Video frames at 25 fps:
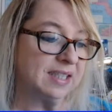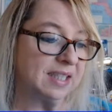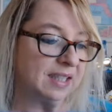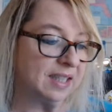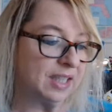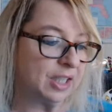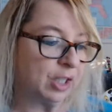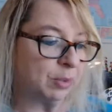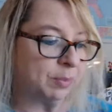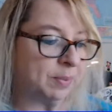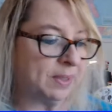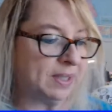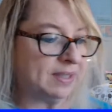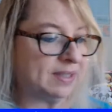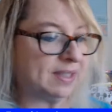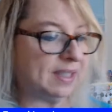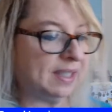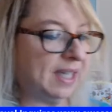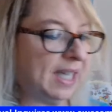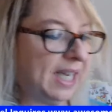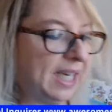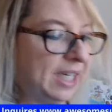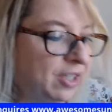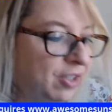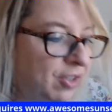a little bit
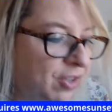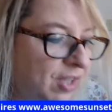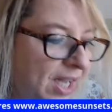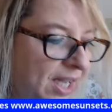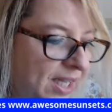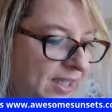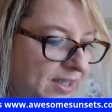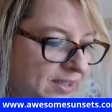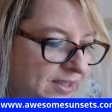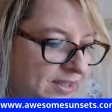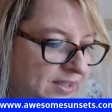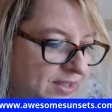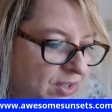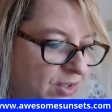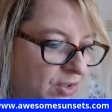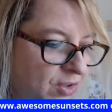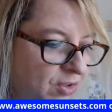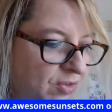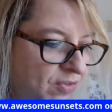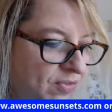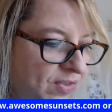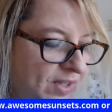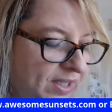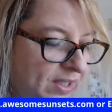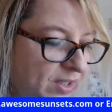delayed, you guys.
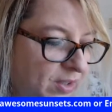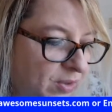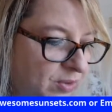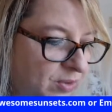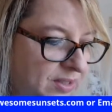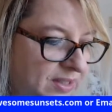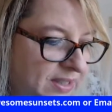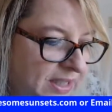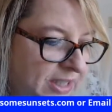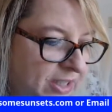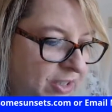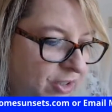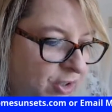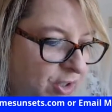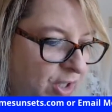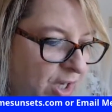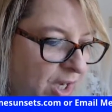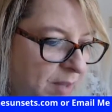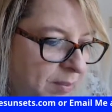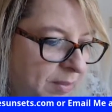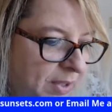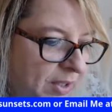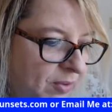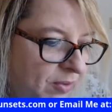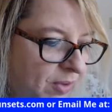So if I don't see your
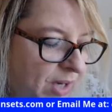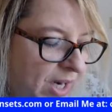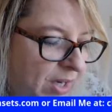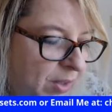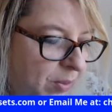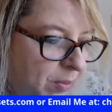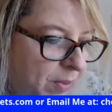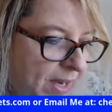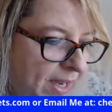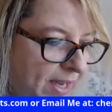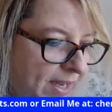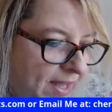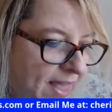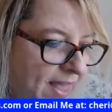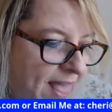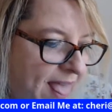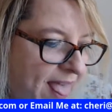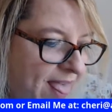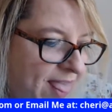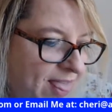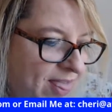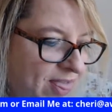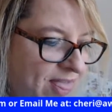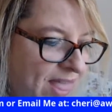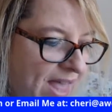comment right away,
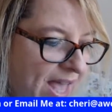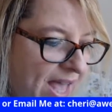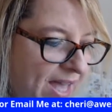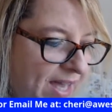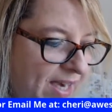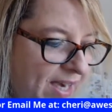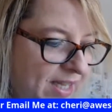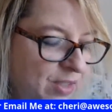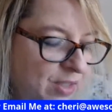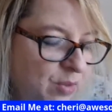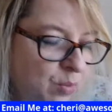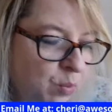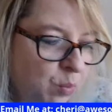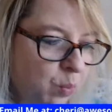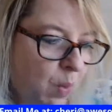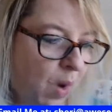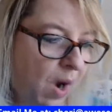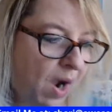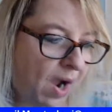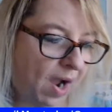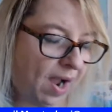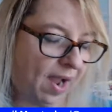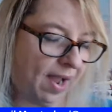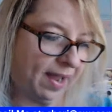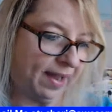that is
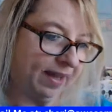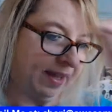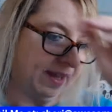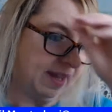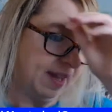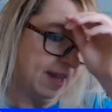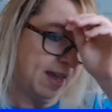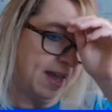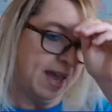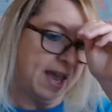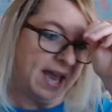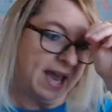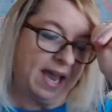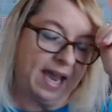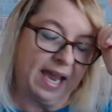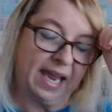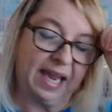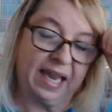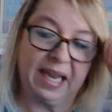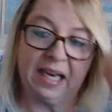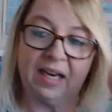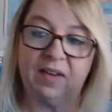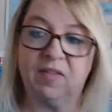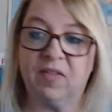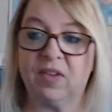why.
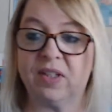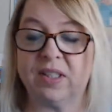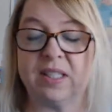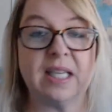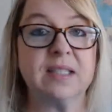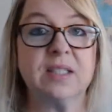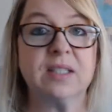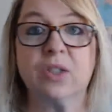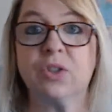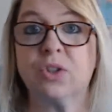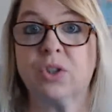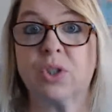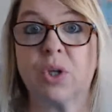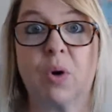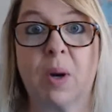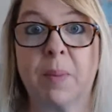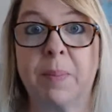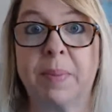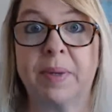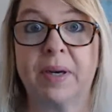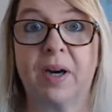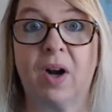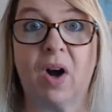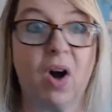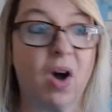And if it doesn't show
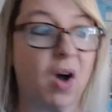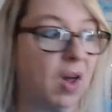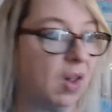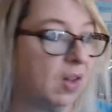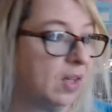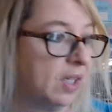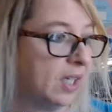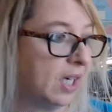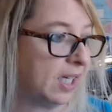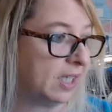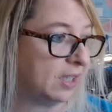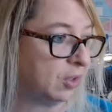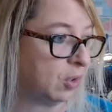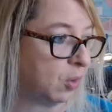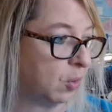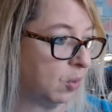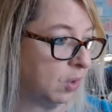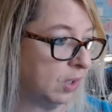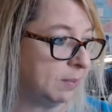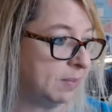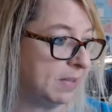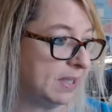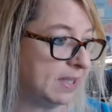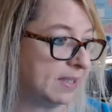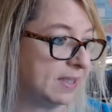up at all and I
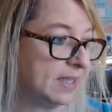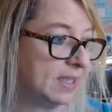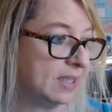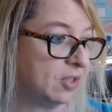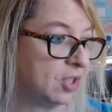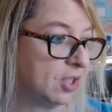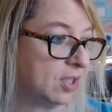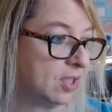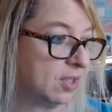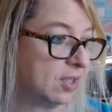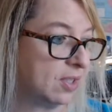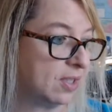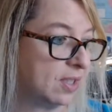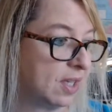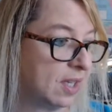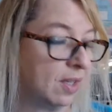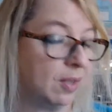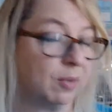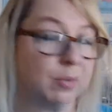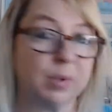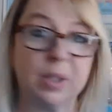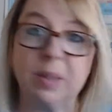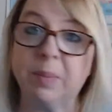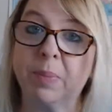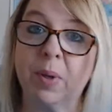totally miss it, just
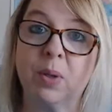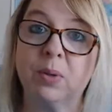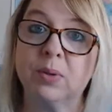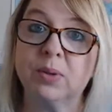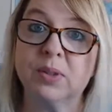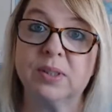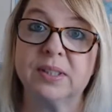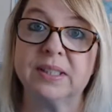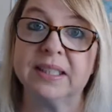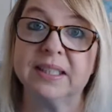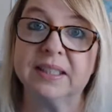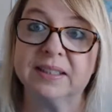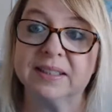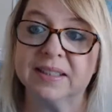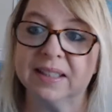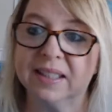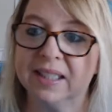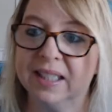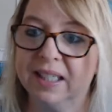repost it,